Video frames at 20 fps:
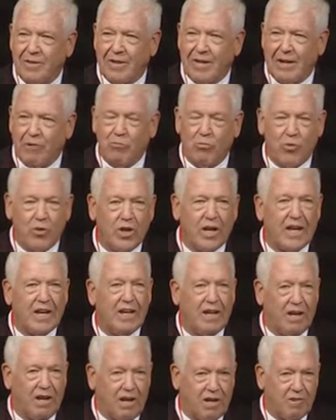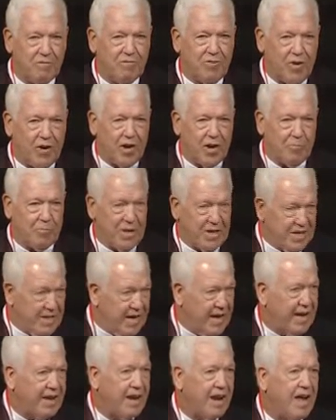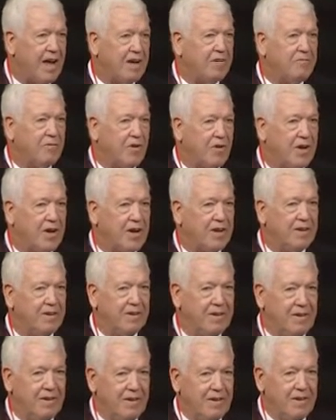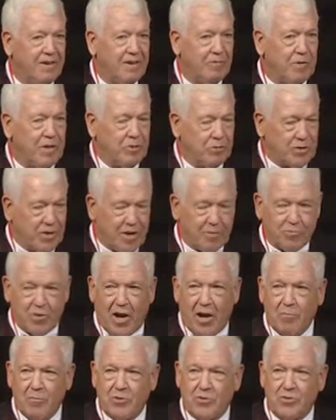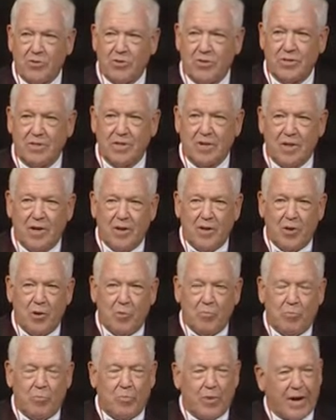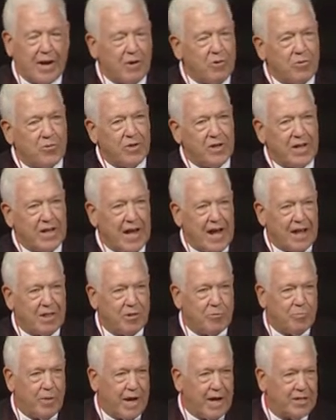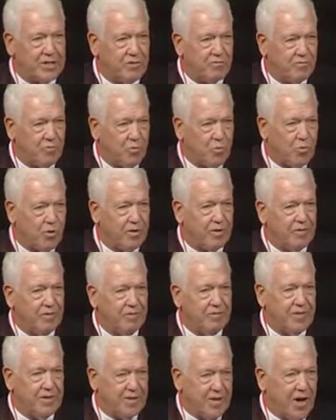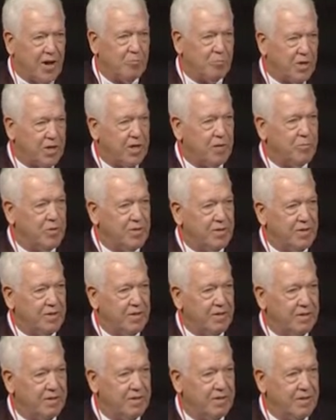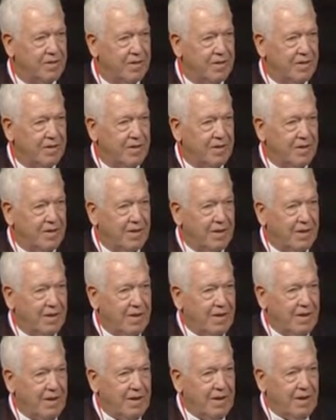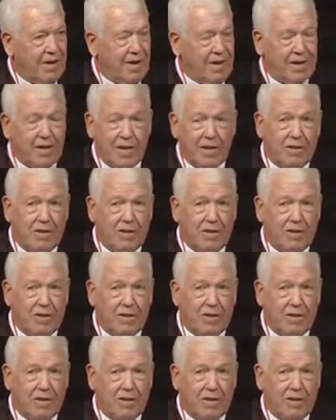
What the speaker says: he really loved flying. My dad liked flying. He was an optometrist, but I don't think he had the passion for it that Don McKibben did. And he,